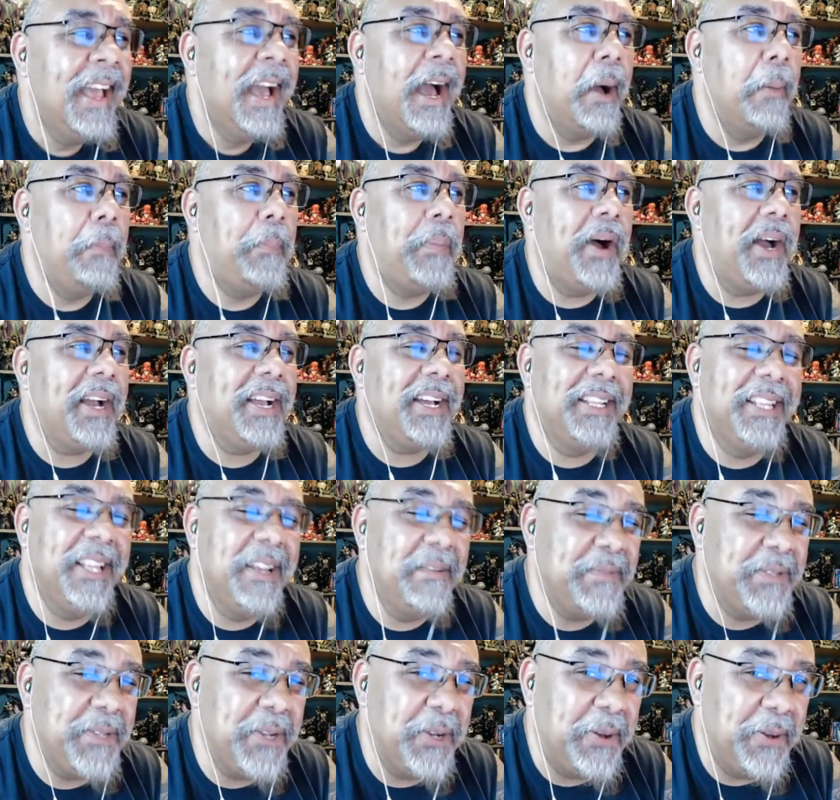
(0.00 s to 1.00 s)

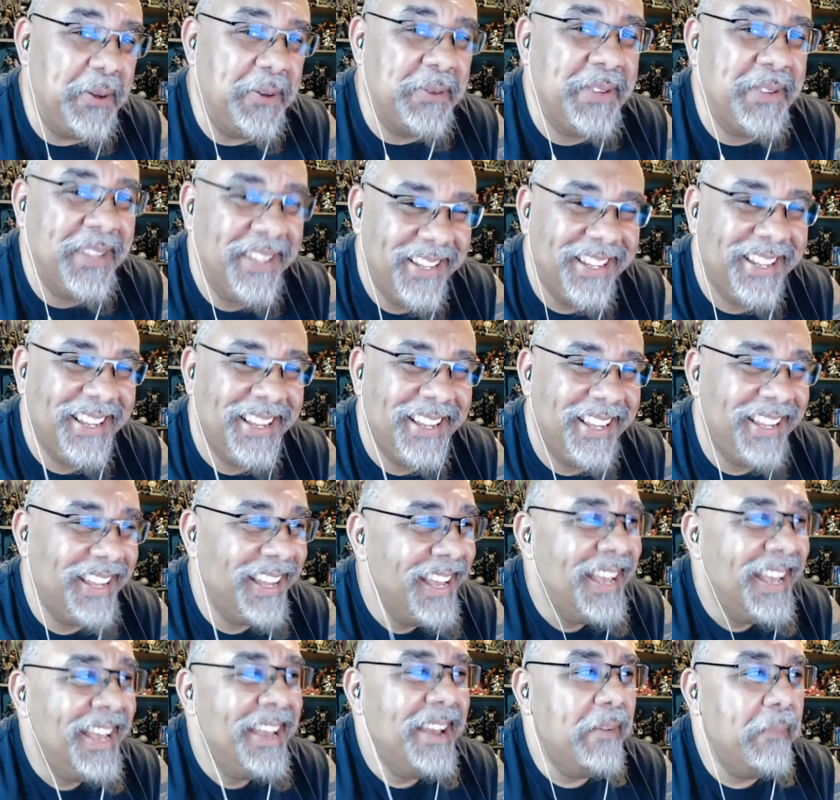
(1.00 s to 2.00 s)
Apocalypto
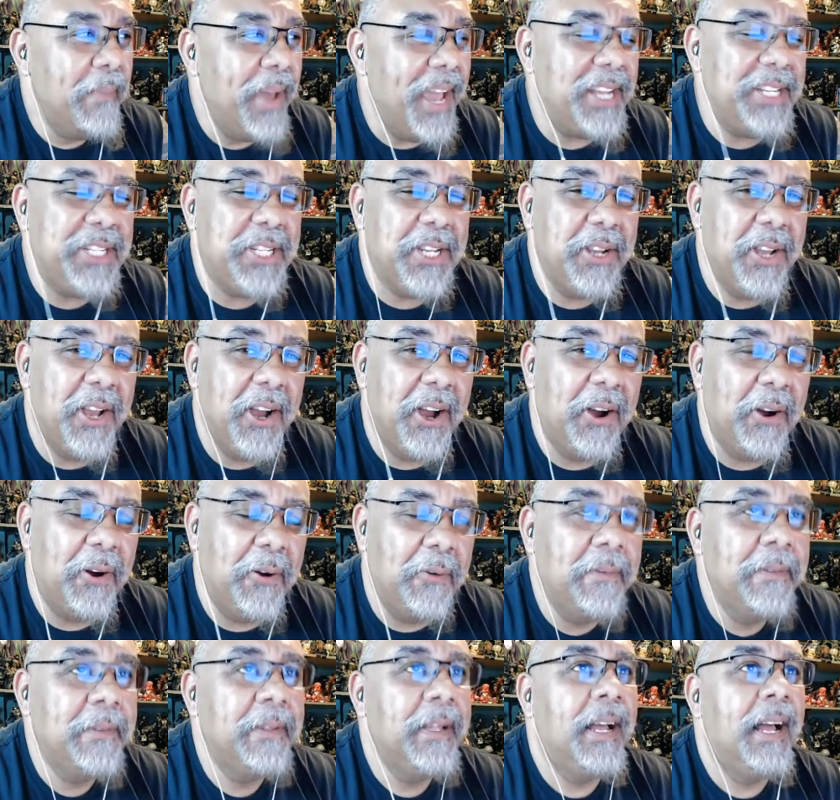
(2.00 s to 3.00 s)
makes you
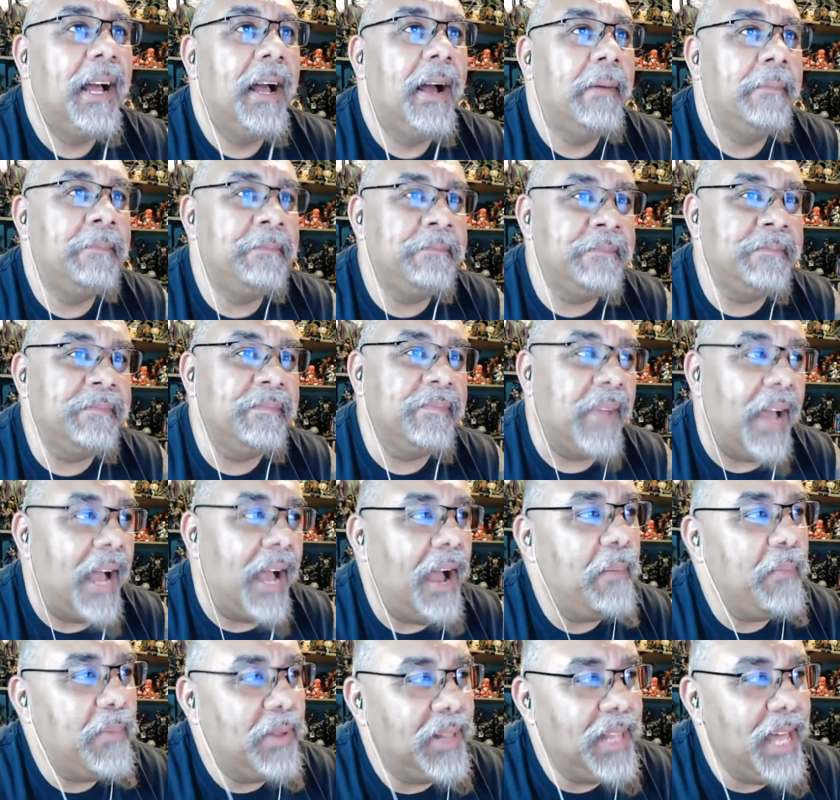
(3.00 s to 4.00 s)
go, hmm,
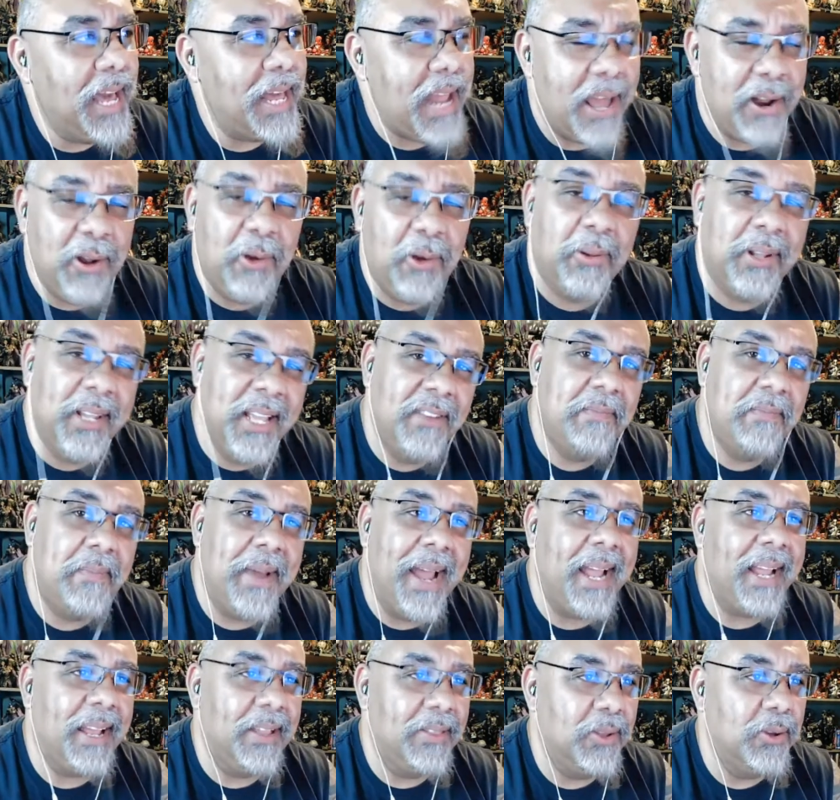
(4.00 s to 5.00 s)
I'm glad I don't live
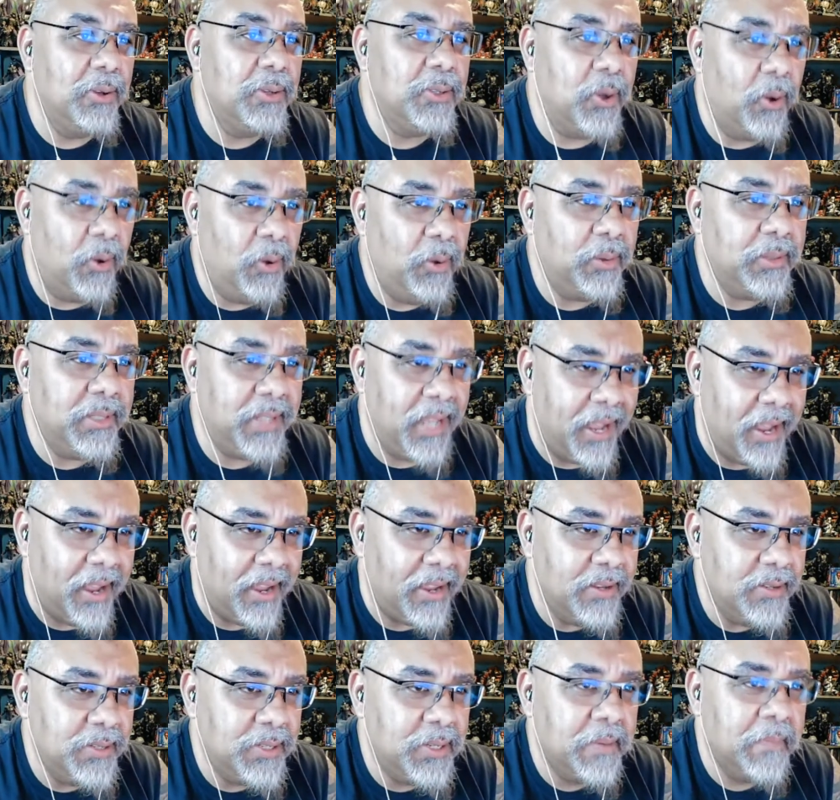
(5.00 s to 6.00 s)
back in those old
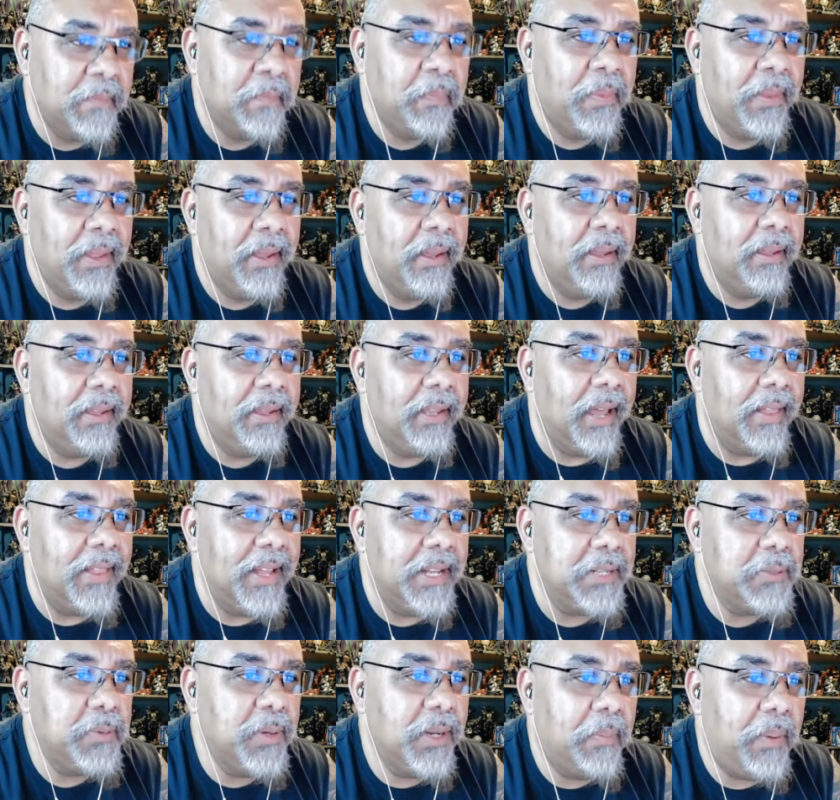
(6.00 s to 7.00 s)
days. Yeah,
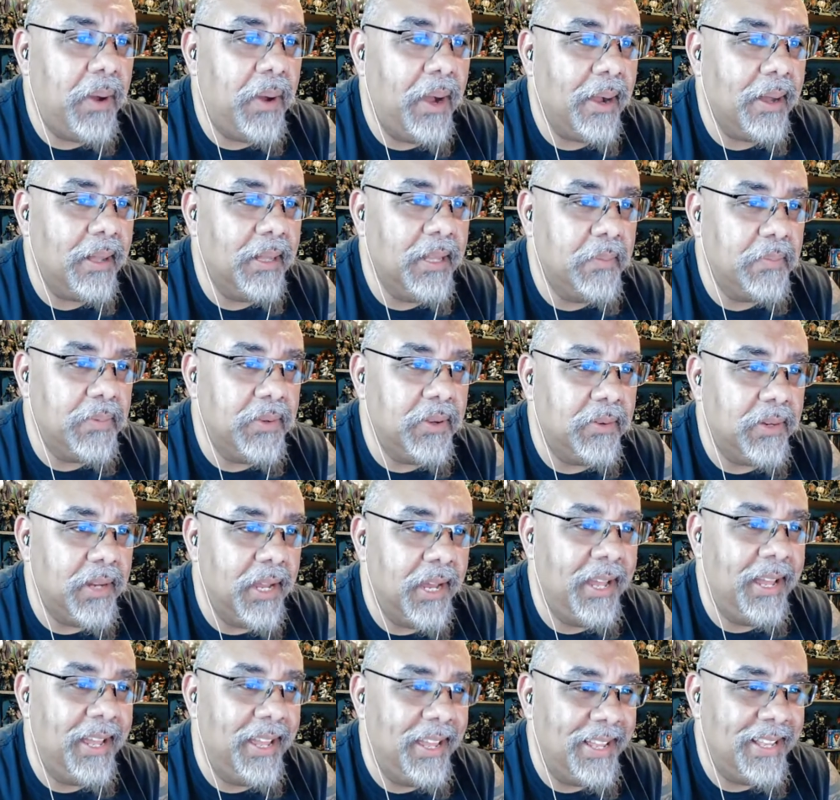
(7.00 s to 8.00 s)
that's what Apocalypto
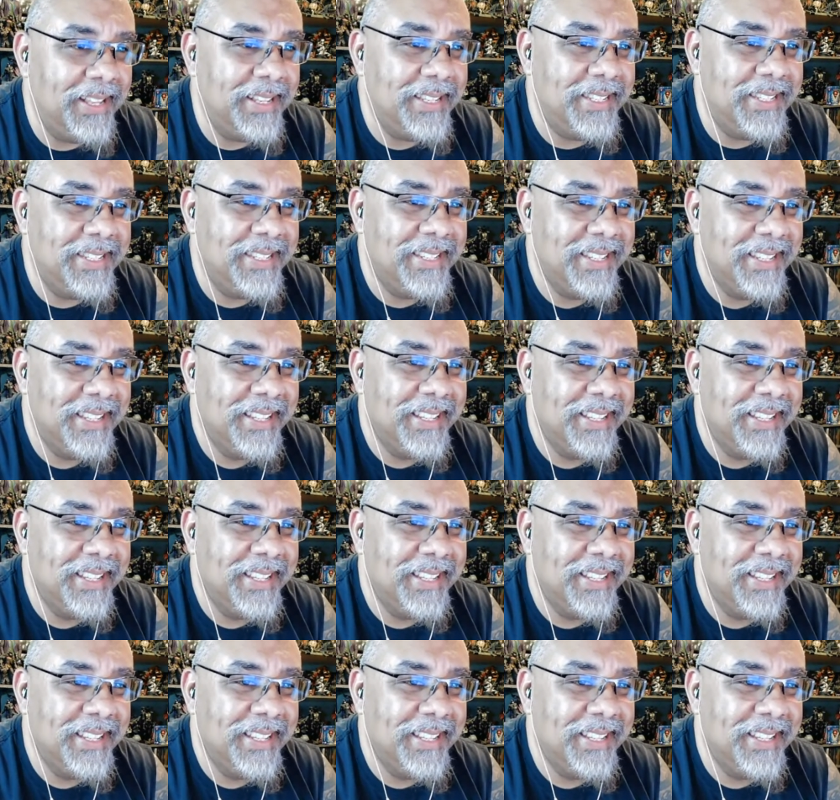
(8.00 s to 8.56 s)
does.